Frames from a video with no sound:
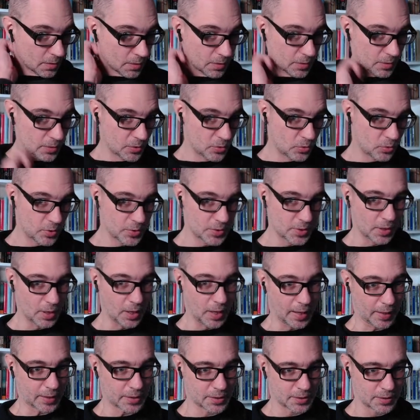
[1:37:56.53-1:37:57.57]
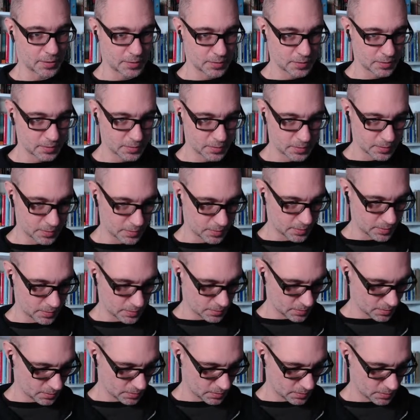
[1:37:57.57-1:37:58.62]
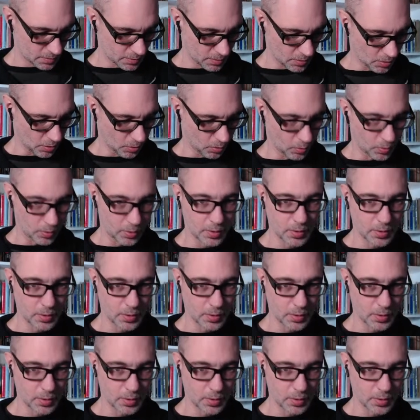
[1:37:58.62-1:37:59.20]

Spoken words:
The door is locked. No.